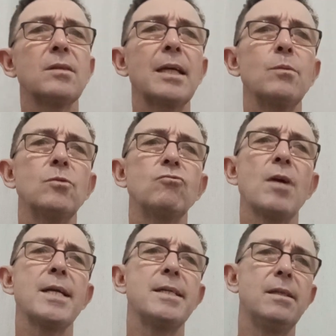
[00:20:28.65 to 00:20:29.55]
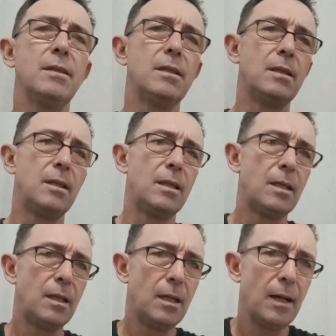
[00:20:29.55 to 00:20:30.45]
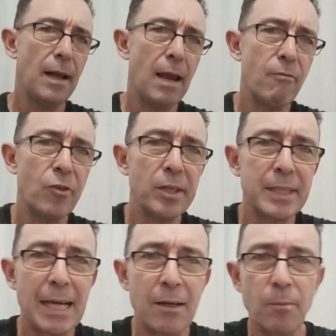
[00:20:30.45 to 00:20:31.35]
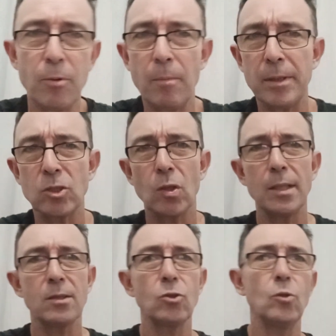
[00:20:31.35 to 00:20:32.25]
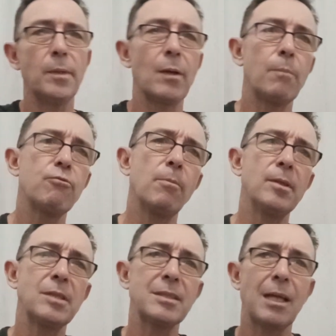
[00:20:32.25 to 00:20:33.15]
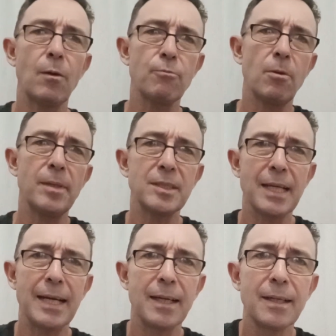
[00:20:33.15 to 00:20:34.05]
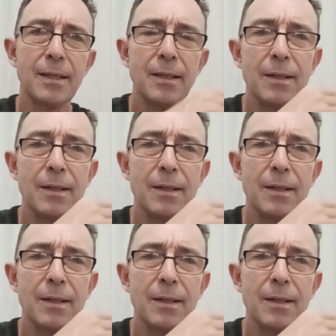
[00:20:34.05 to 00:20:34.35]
they would rain everything down upon me, trying to talk me. They would promise this, they would promise that.